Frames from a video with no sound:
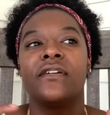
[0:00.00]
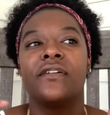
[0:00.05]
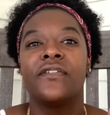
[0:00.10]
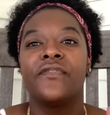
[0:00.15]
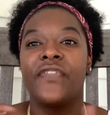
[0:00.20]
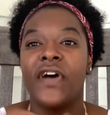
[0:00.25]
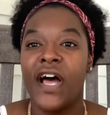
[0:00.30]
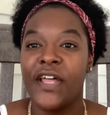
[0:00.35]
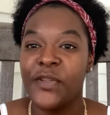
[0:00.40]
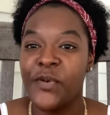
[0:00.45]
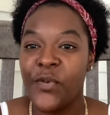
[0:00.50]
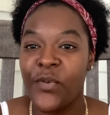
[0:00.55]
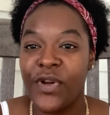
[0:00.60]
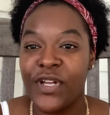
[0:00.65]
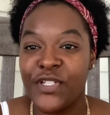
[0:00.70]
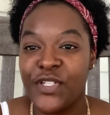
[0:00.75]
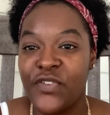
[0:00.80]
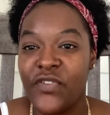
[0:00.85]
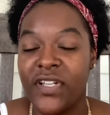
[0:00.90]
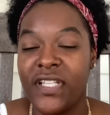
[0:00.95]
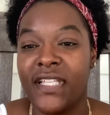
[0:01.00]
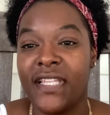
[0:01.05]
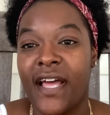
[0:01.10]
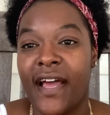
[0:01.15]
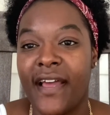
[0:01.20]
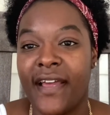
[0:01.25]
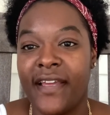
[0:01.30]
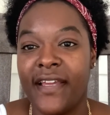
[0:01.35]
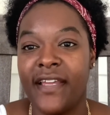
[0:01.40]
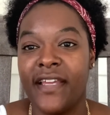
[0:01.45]
Find the ones you really
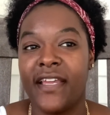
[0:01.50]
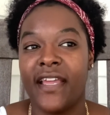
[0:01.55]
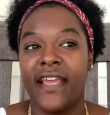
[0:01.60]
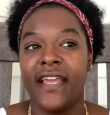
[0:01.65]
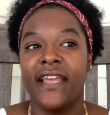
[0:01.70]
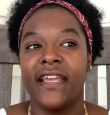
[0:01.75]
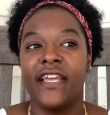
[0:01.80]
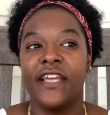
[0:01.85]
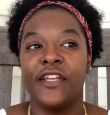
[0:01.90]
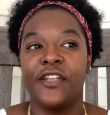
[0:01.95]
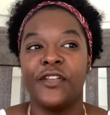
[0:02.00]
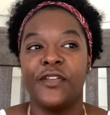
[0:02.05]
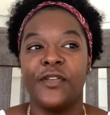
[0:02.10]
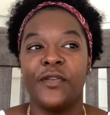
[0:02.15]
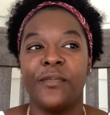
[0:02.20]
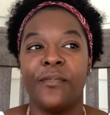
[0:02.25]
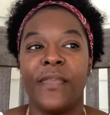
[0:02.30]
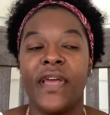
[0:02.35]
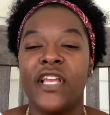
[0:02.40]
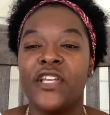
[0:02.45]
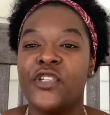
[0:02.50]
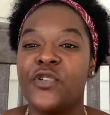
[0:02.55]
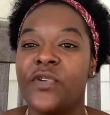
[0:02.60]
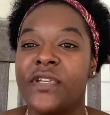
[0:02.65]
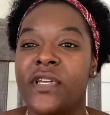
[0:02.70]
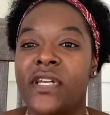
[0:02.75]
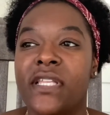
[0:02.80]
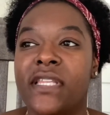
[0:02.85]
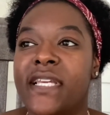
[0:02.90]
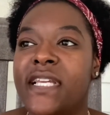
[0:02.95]
like and make sure
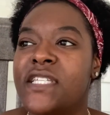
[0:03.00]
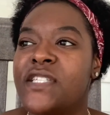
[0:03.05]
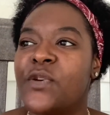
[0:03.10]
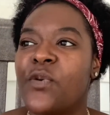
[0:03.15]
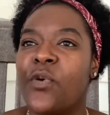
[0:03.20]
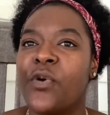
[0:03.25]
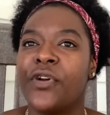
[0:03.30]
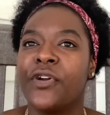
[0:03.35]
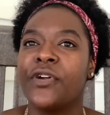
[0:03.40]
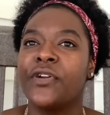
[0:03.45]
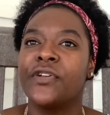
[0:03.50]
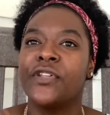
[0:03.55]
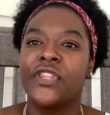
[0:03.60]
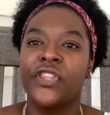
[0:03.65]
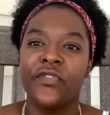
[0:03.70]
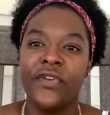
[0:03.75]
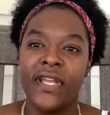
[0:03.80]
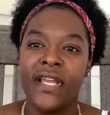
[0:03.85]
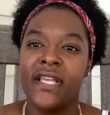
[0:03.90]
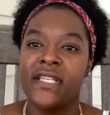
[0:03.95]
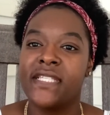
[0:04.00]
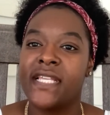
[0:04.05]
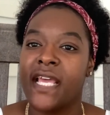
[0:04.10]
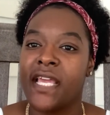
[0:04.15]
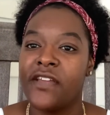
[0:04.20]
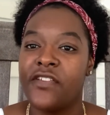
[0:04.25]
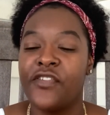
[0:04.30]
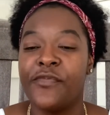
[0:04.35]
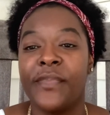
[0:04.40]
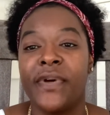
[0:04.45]
you at least order 3
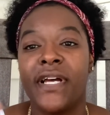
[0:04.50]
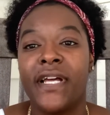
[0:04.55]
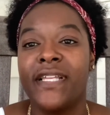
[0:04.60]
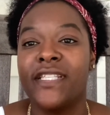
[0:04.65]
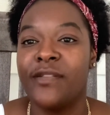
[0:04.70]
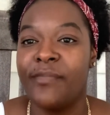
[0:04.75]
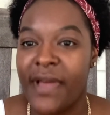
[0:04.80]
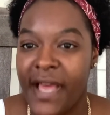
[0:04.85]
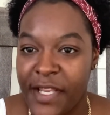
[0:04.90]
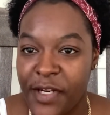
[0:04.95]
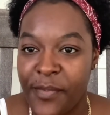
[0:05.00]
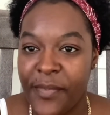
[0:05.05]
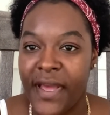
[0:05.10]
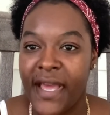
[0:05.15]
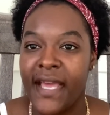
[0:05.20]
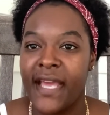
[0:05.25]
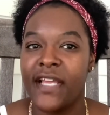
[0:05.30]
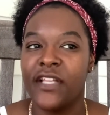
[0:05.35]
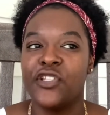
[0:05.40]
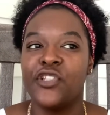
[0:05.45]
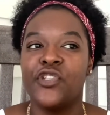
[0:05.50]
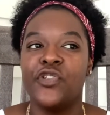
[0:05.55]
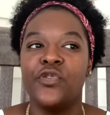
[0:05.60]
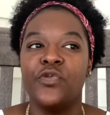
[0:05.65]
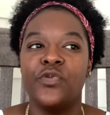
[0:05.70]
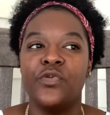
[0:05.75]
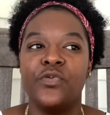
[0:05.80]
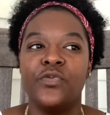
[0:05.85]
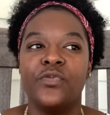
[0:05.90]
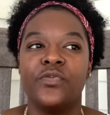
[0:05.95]
consecutive months back to back
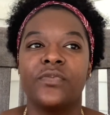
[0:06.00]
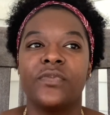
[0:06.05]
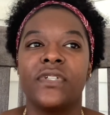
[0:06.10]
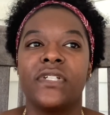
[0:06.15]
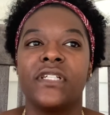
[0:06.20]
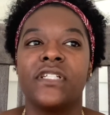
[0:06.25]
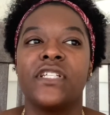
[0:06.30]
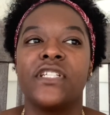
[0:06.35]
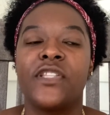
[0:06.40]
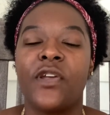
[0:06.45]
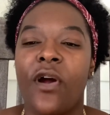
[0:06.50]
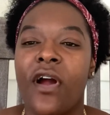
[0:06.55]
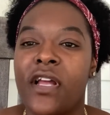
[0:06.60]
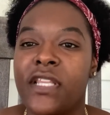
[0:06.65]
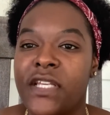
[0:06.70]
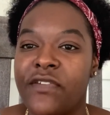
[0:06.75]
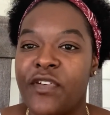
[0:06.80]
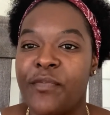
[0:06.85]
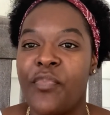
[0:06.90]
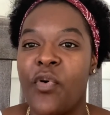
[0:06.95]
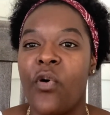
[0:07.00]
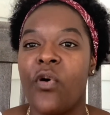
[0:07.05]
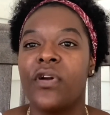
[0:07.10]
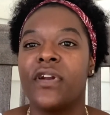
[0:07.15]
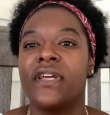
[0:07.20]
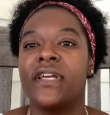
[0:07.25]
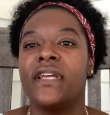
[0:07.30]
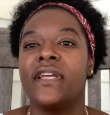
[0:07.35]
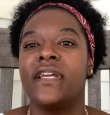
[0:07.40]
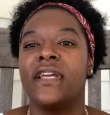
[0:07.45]
to start the
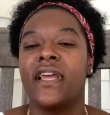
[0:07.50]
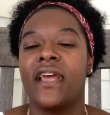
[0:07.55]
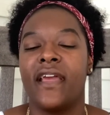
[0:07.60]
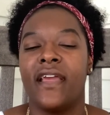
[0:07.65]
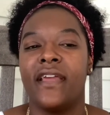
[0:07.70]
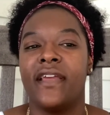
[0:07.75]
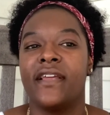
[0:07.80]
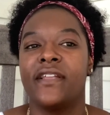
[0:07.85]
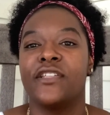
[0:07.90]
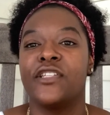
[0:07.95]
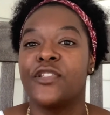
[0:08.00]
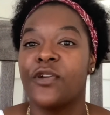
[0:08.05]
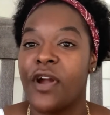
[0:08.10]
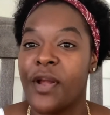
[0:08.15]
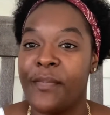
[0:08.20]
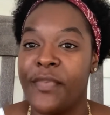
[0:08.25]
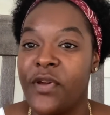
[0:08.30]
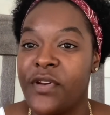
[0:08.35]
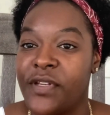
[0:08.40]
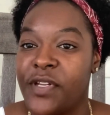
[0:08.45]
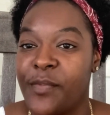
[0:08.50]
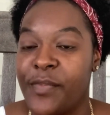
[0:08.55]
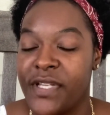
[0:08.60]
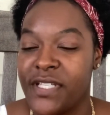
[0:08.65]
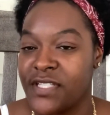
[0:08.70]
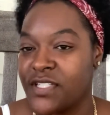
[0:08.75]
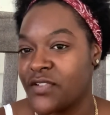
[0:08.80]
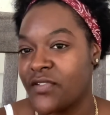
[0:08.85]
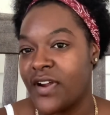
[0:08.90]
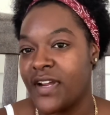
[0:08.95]
reporting and start building your
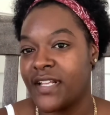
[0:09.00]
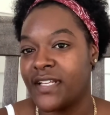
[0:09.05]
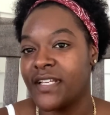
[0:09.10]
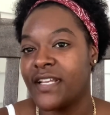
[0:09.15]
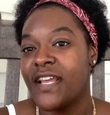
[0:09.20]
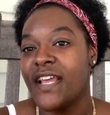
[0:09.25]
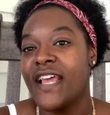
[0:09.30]
business credit.